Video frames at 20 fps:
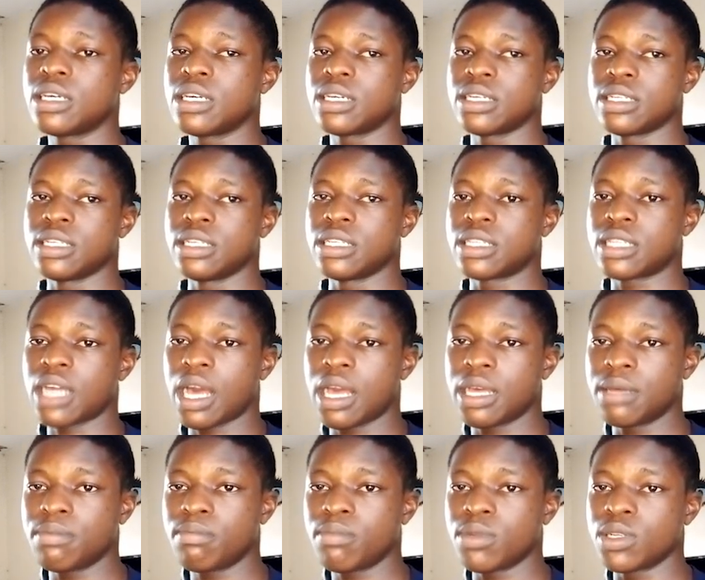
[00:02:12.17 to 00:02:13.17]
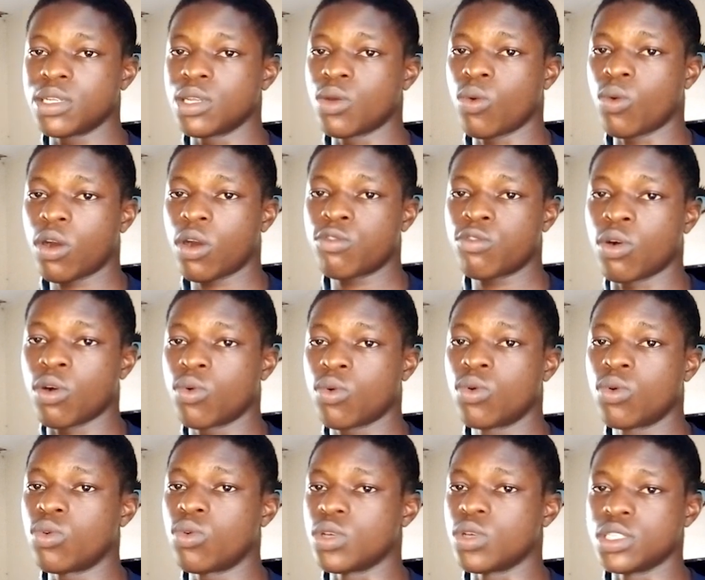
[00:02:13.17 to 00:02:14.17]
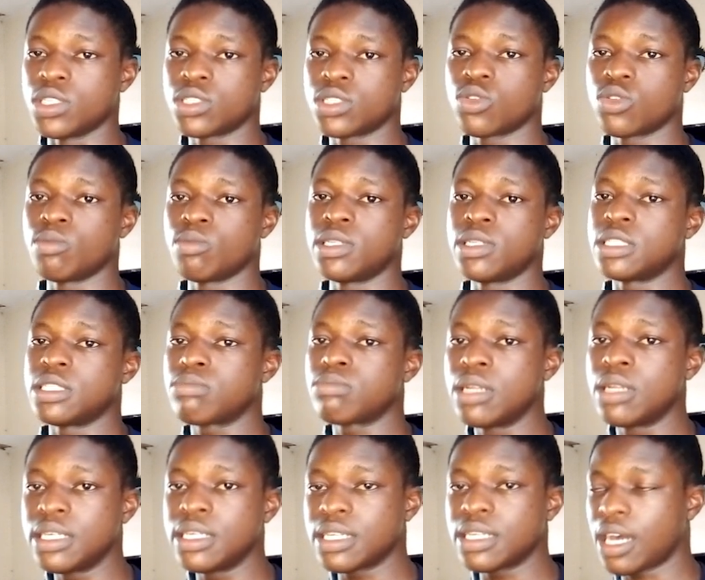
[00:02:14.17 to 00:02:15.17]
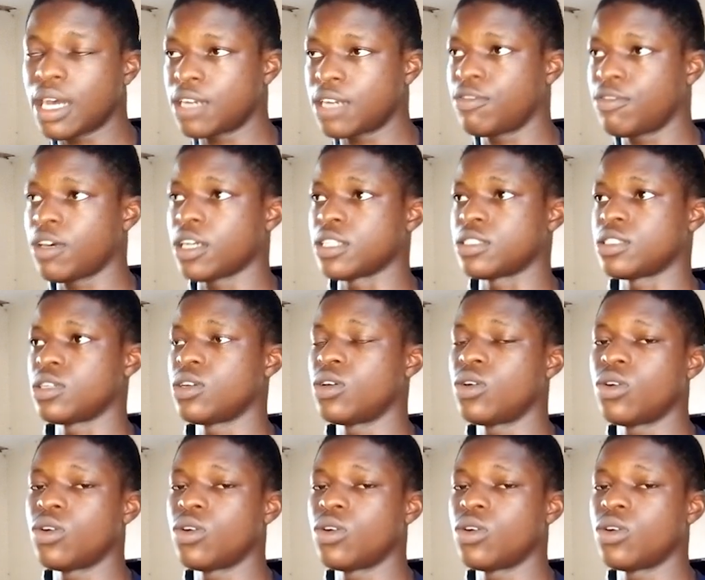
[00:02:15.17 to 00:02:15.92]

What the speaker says: Then the work for Google is to be displaying adverts